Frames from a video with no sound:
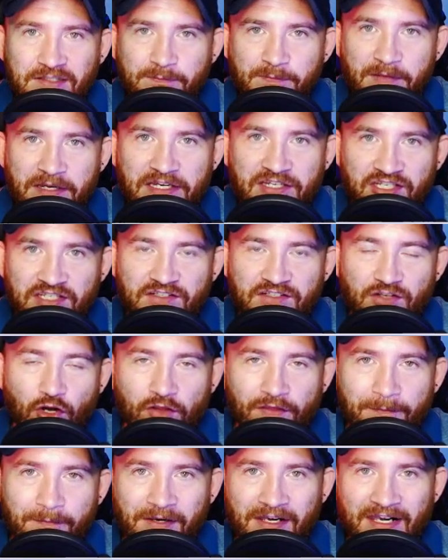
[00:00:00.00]
species
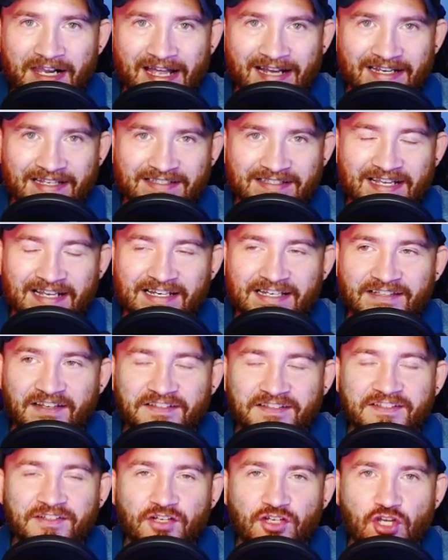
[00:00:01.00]
on the planet, and it
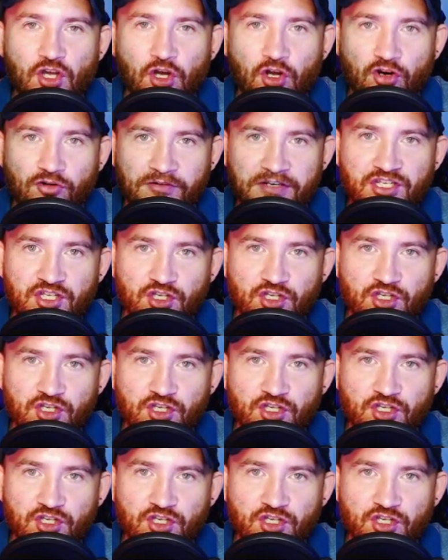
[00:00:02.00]
doesn't occur in